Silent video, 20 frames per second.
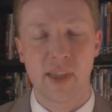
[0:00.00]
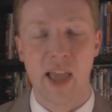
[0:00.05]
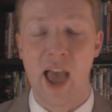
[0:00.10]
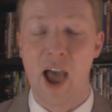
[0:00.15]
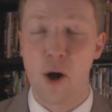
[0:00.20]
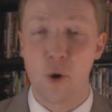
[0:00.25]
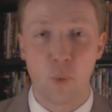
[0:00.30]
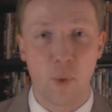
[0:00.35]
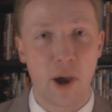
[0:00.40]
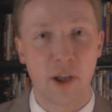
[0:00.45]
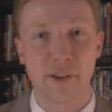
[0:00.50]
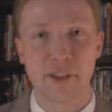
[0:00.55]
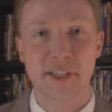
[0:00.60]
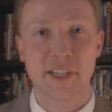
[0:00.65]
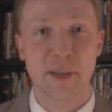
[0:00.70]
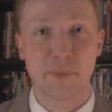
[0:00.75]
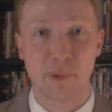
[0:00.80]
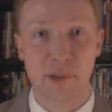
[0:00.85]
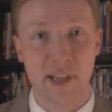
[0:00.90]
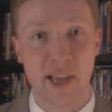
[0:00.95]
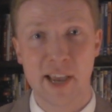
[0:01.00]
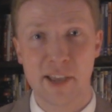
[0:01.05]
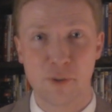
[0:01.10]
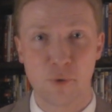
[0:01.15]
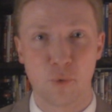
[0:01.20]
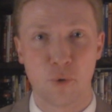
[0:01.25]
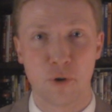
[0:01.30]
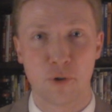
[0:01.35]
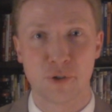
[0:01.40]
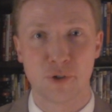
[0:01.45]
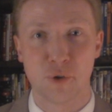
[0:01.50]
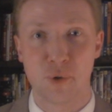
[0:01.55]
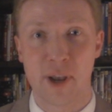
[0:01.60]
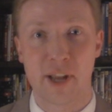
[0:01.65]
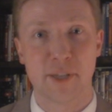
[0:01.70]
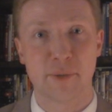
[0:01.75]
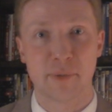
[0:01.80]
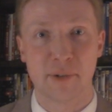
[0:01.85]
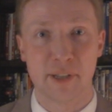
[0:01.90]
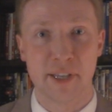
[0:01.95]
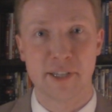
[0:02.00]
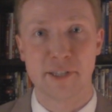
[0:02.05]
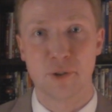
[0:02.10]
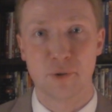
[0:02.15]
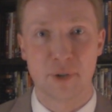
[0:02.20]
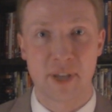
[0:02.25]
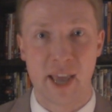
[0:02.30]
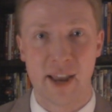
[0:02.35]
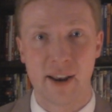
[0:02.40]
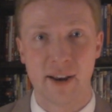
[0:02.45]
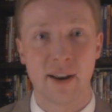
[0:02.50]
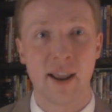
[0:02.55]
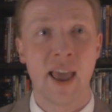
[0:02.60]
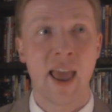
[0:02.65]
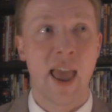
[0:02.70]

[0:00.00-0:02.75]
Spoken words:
How well does he play the world's greatest police lieutenant?